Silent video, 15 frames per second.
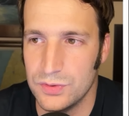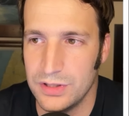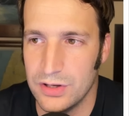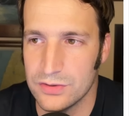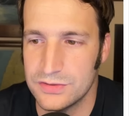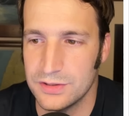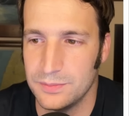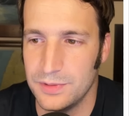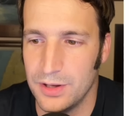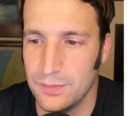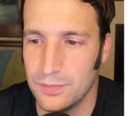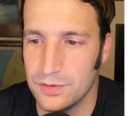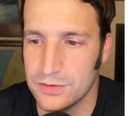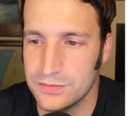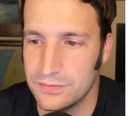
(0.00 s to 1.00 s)
Here's some
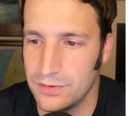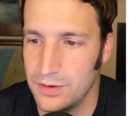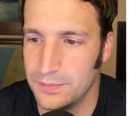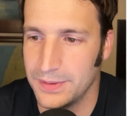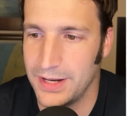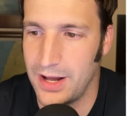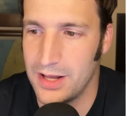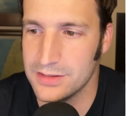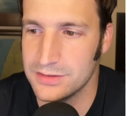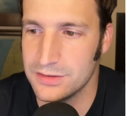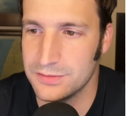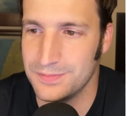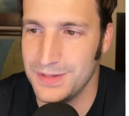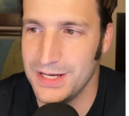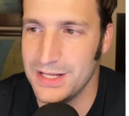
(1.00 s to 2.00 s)
numbers from Gaza's
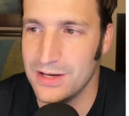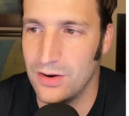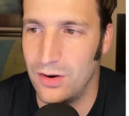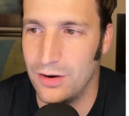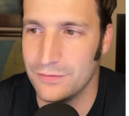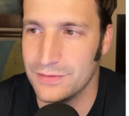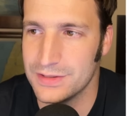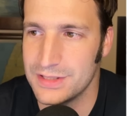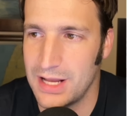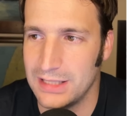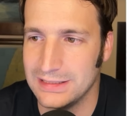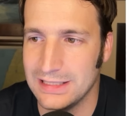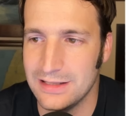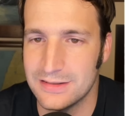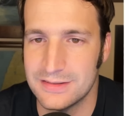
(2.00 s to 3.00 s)
media office. At
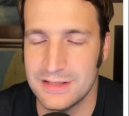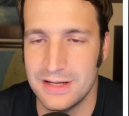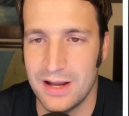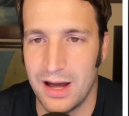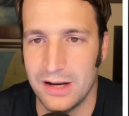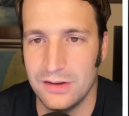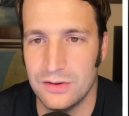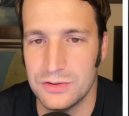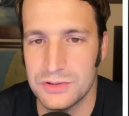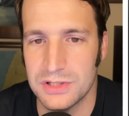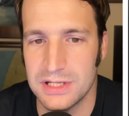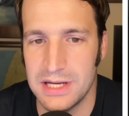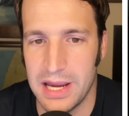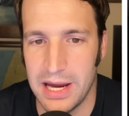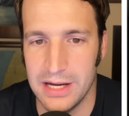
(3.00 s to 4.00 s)
least
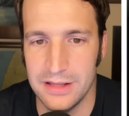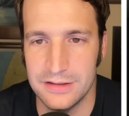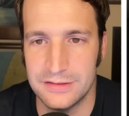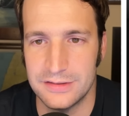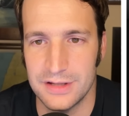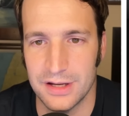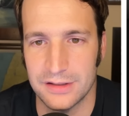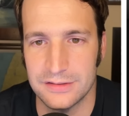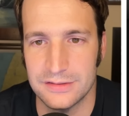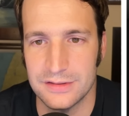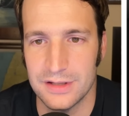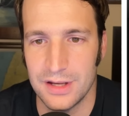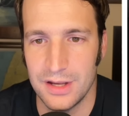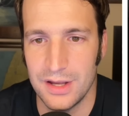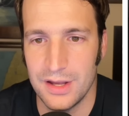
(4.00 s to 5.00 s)
986
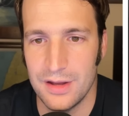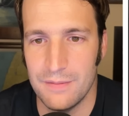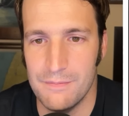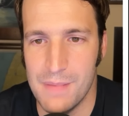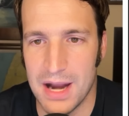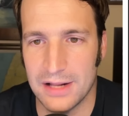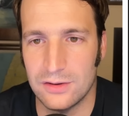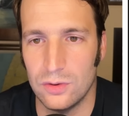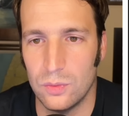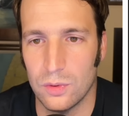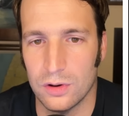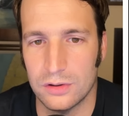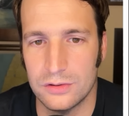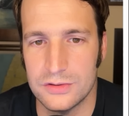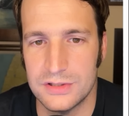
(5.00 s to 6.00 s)
medical
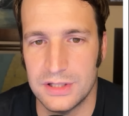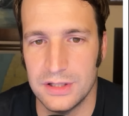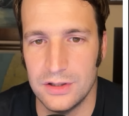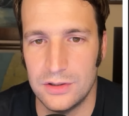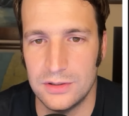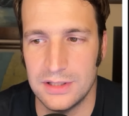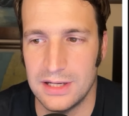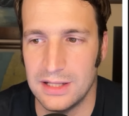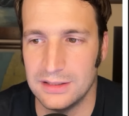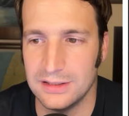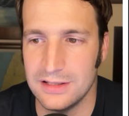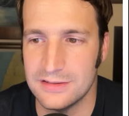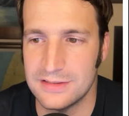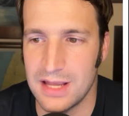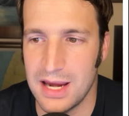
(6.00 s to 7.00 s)
workers killed and at
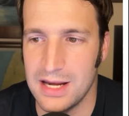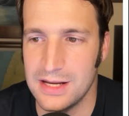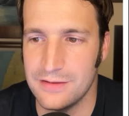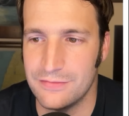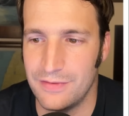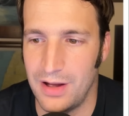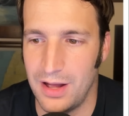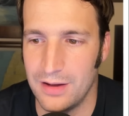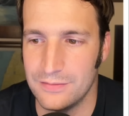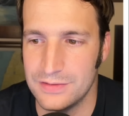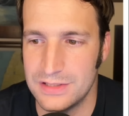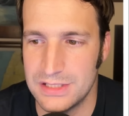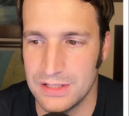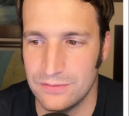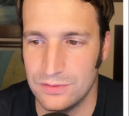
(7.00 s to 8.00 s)
least 85
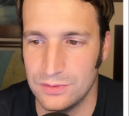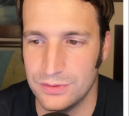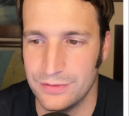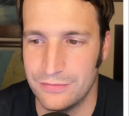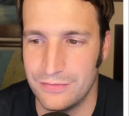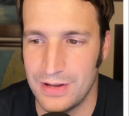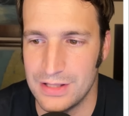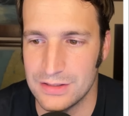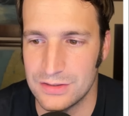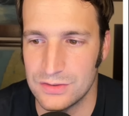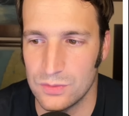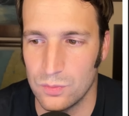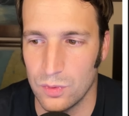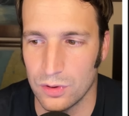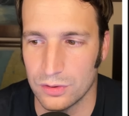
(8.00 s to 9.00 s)
civil defense
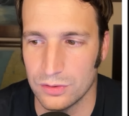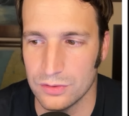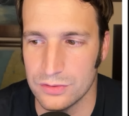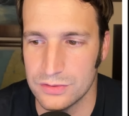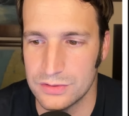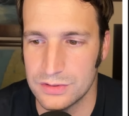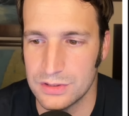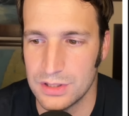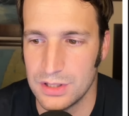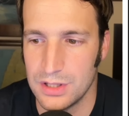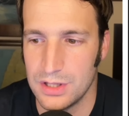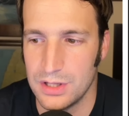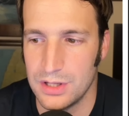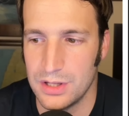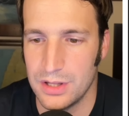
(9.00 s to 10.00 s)
workers
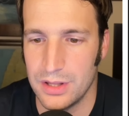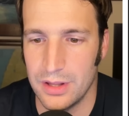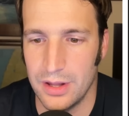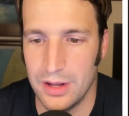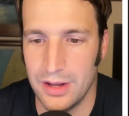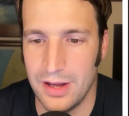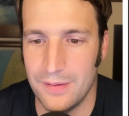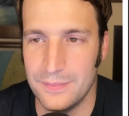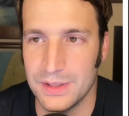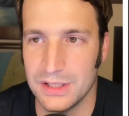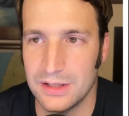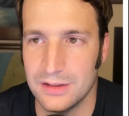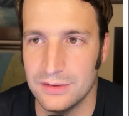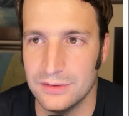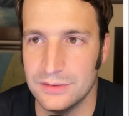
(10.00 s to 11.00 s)
have been
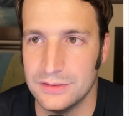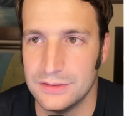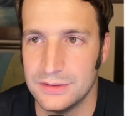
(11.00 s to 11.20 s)
killed.